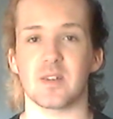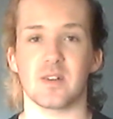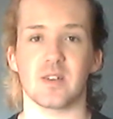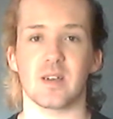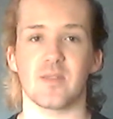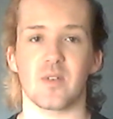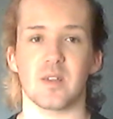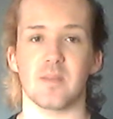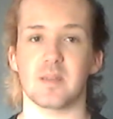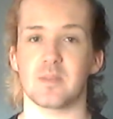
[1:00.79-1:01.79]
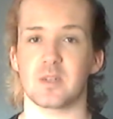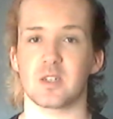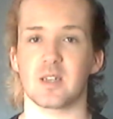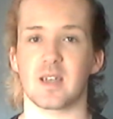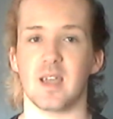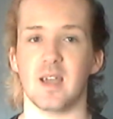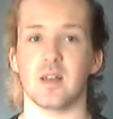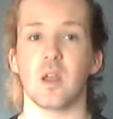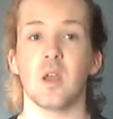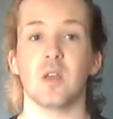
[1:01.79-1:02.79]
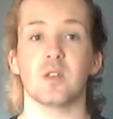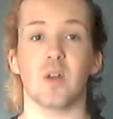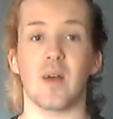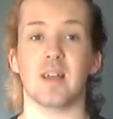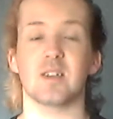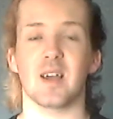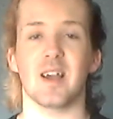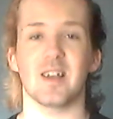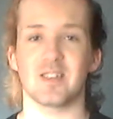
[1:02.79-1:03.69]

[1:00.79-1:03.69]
so I try to avoid them as much as I can. So I try.